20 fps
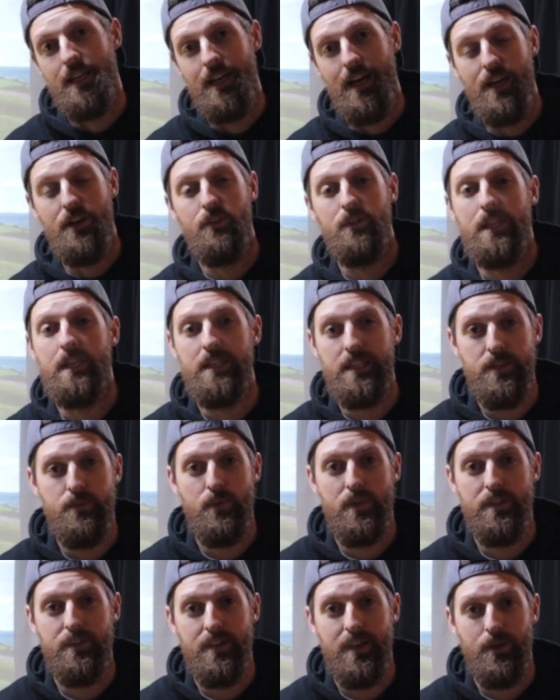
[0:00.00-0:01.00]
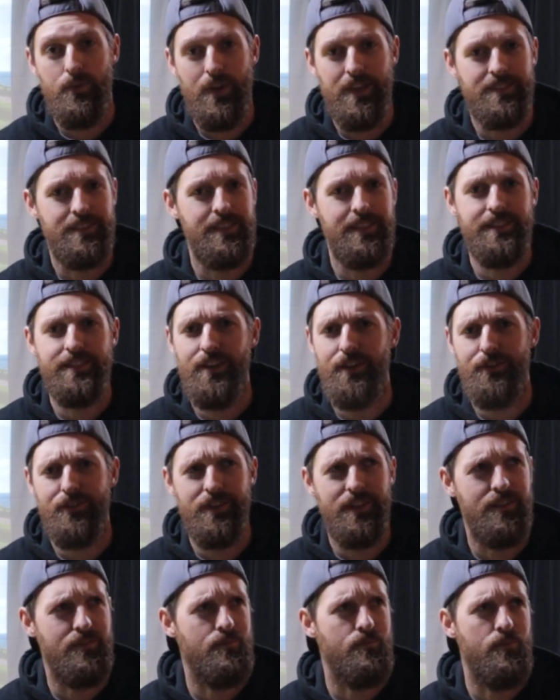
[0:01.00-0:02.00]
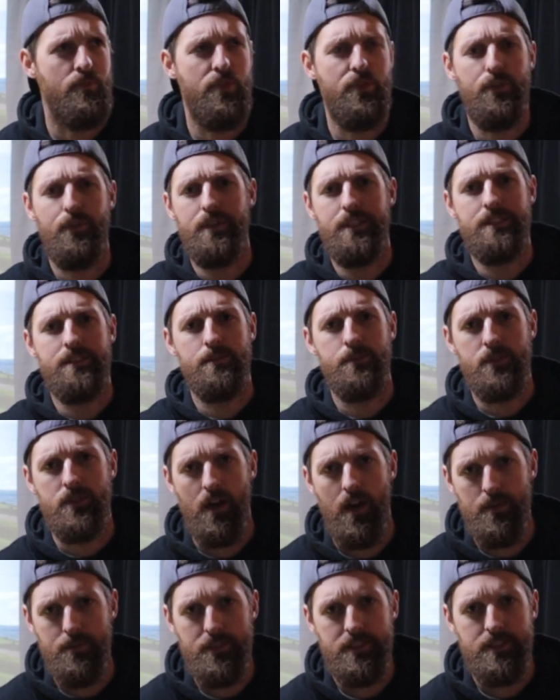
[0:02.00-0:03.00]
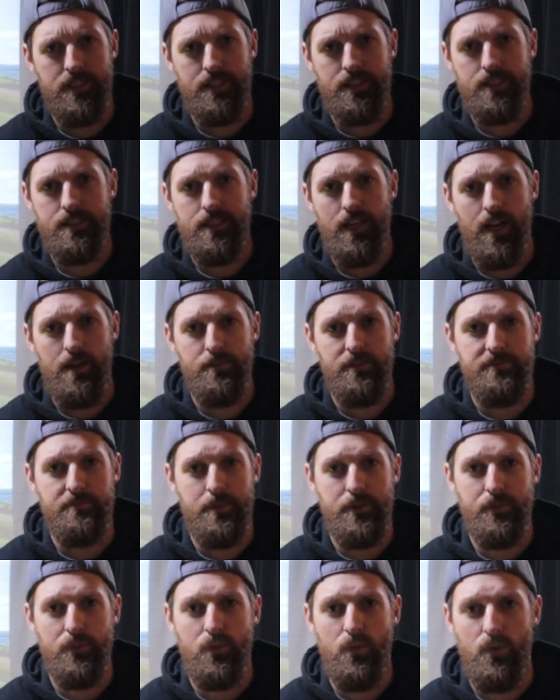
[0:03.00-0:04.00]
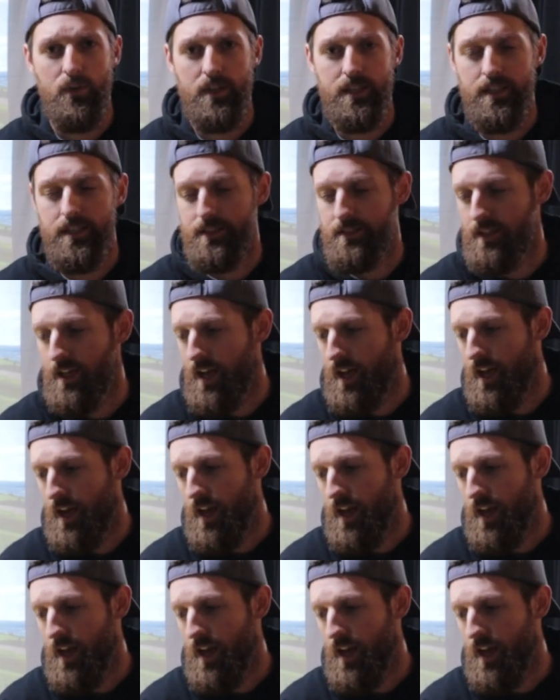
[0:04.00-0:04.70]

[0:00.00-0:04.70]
I know lately we're at 630 subscribers at the time of me recording this,